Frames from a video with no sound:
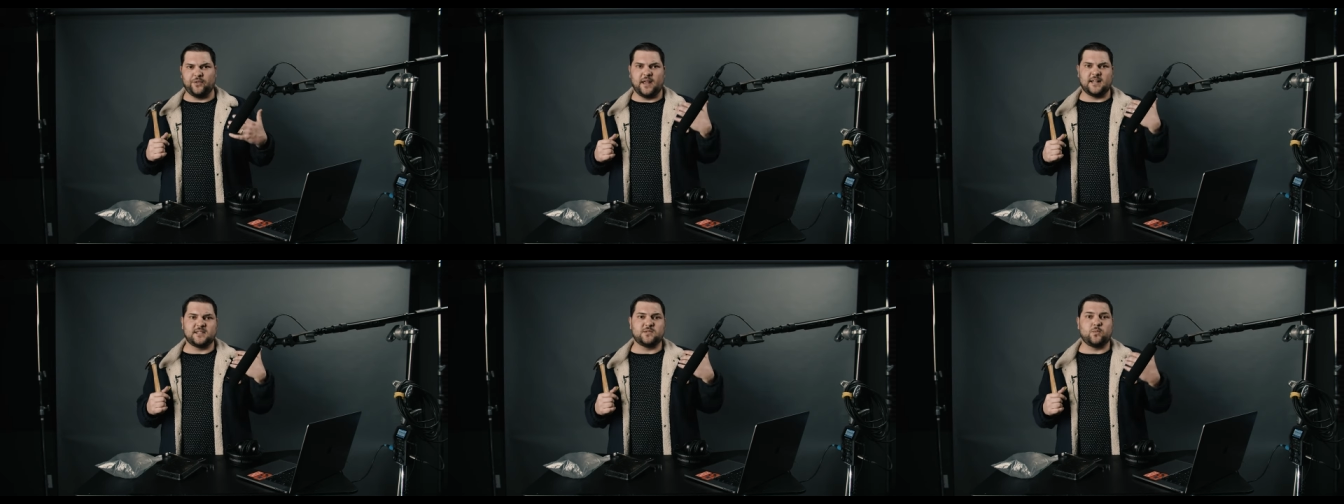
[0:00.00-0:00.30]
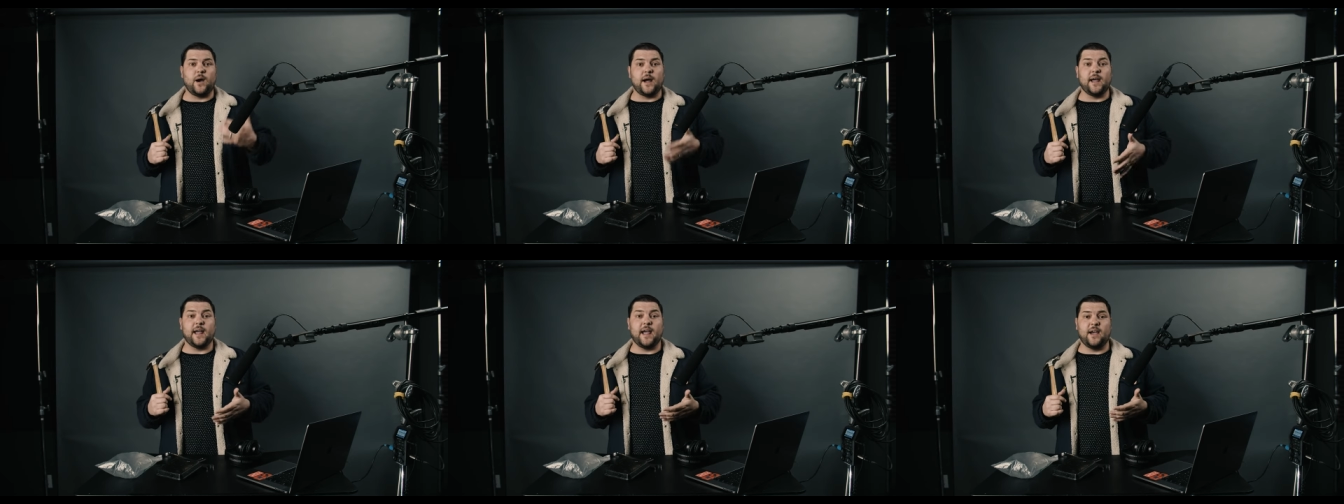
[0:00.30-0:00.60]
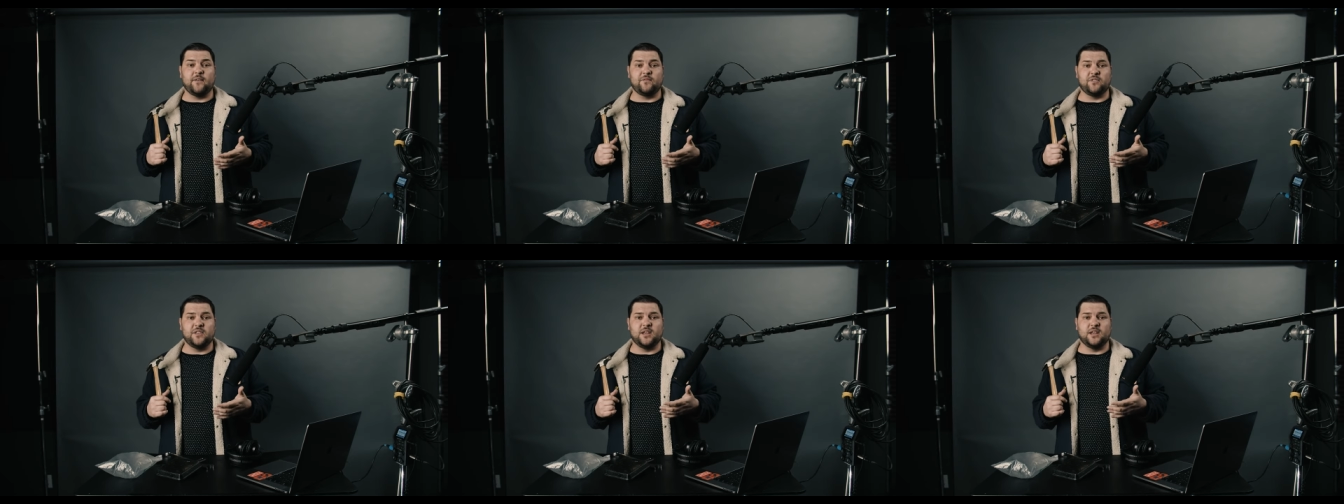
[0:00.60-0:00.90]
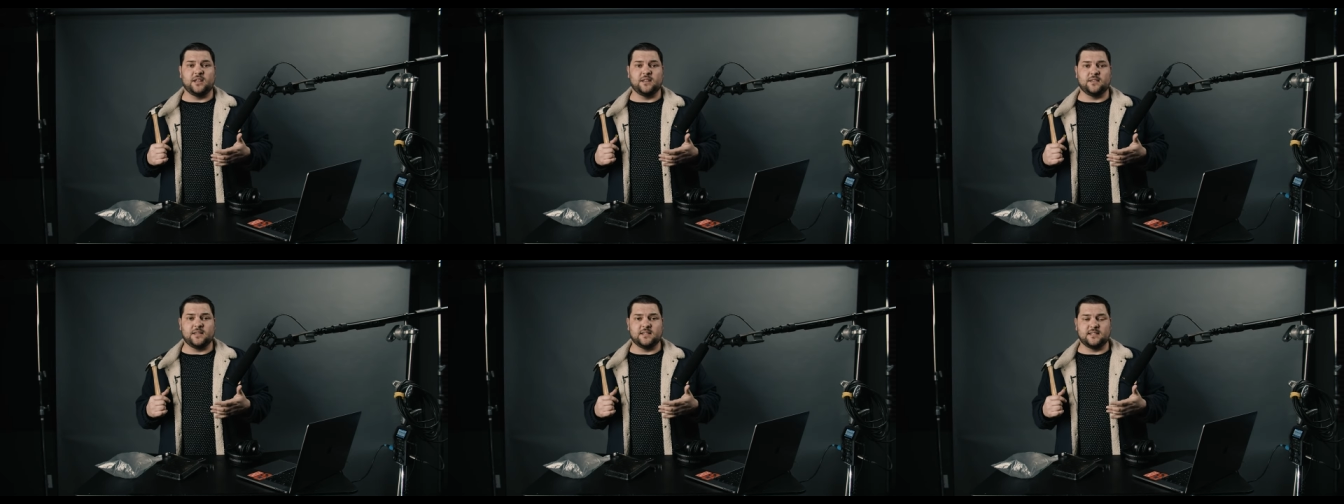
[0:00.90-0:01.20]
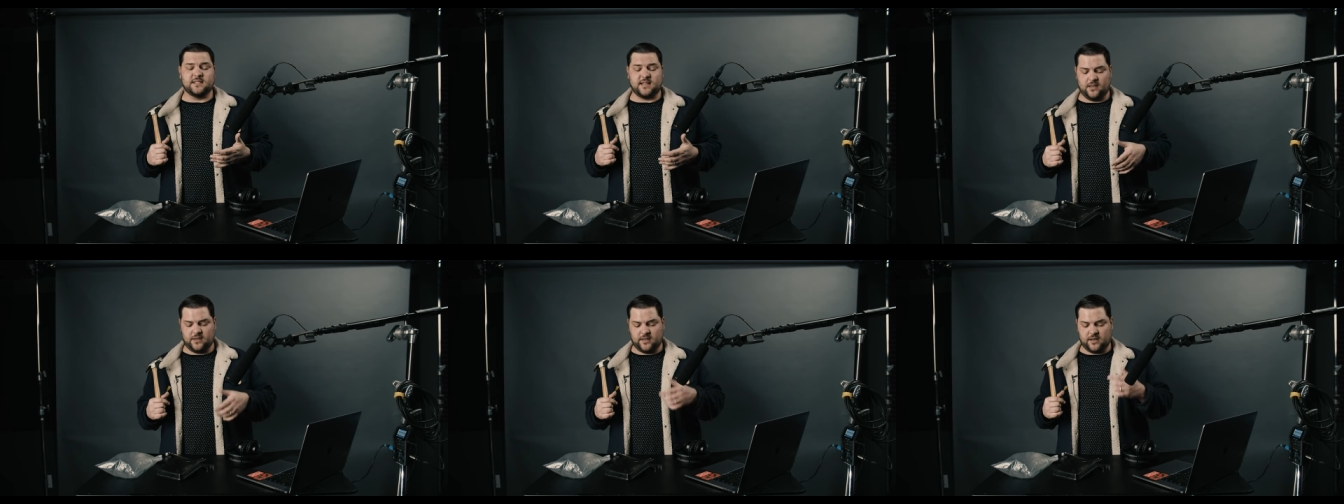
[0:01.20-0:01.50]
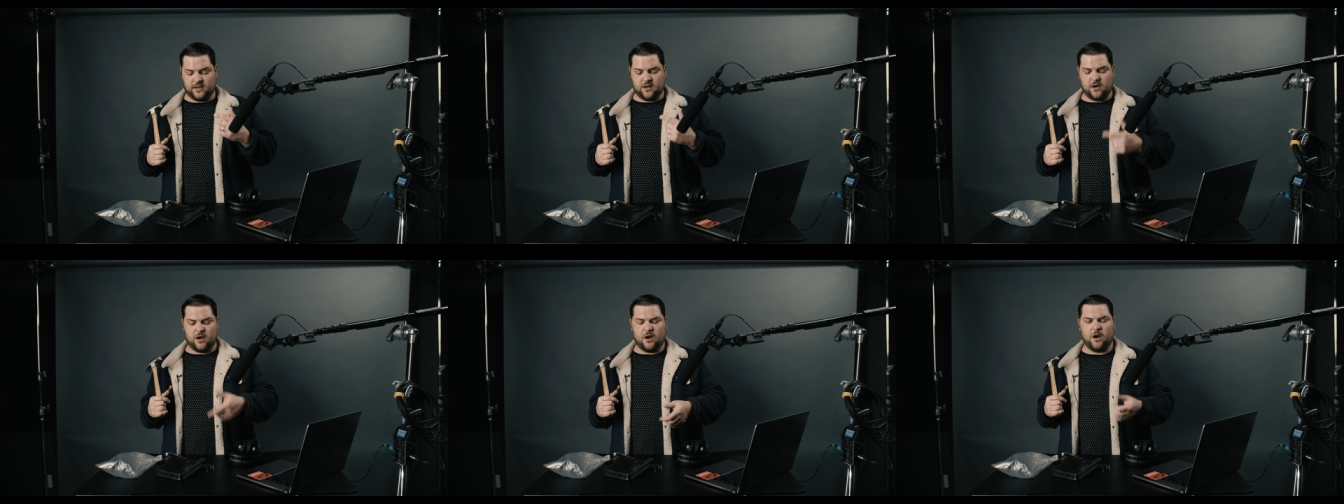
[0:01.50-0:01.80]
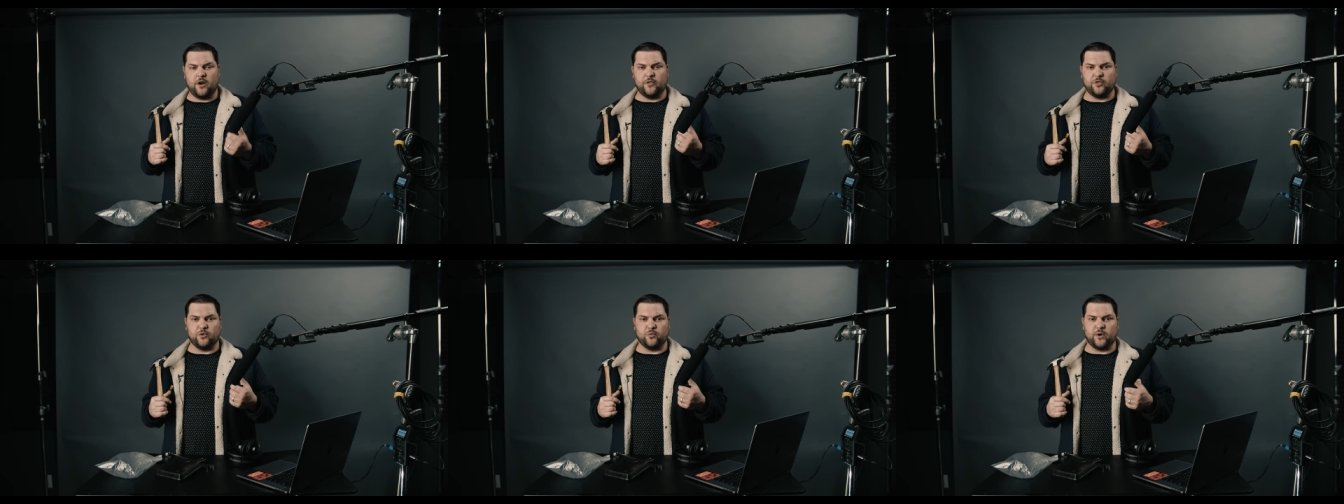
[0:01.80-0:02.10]
That's why I have the, the skillet
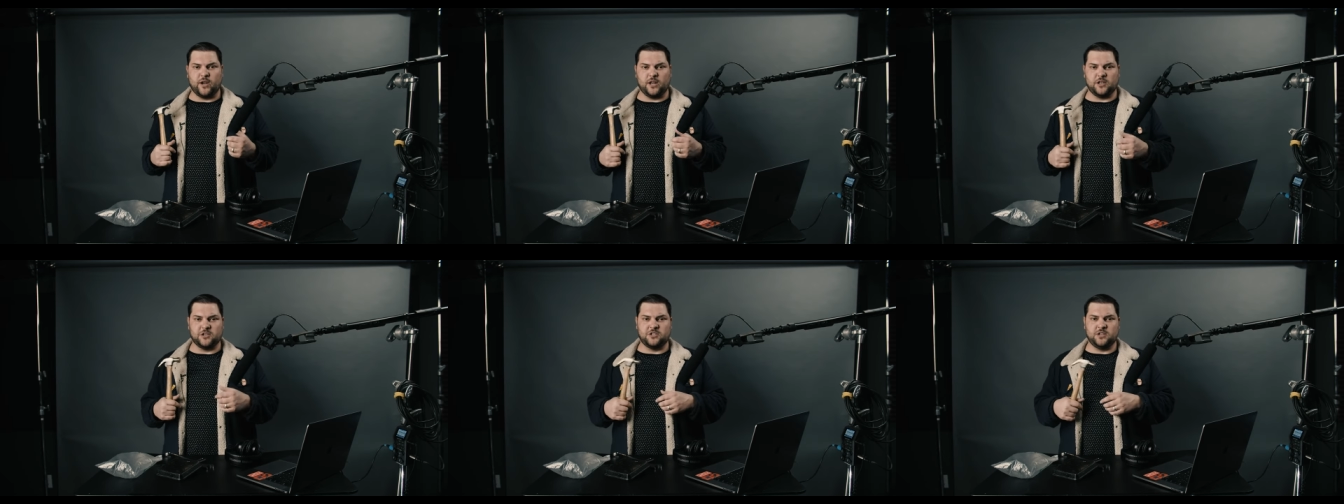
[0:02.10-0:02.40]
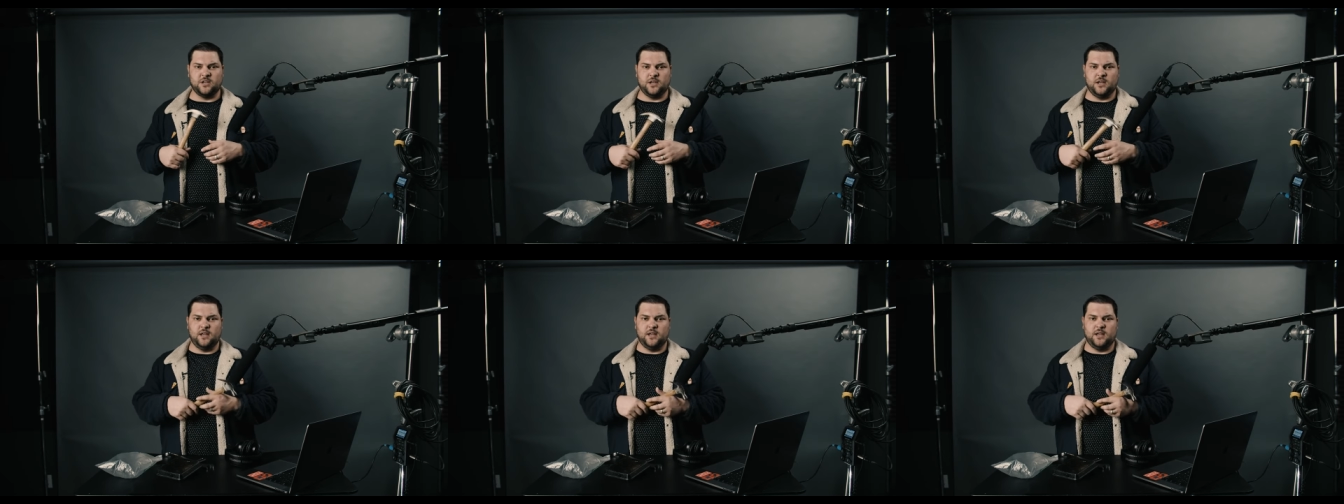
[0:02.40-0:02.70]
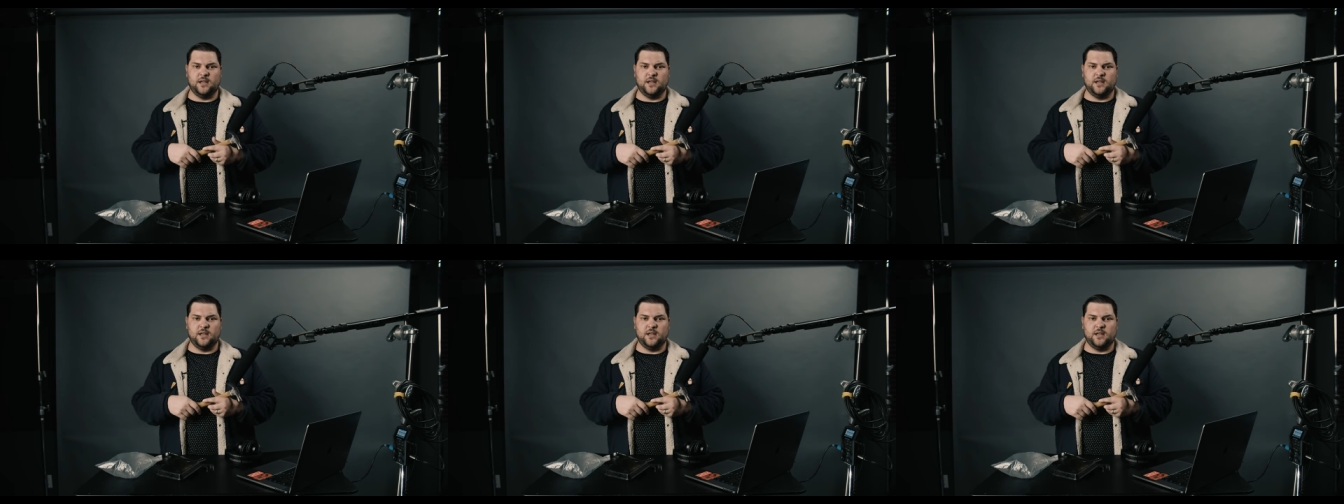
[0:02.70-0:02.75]
on the wrench.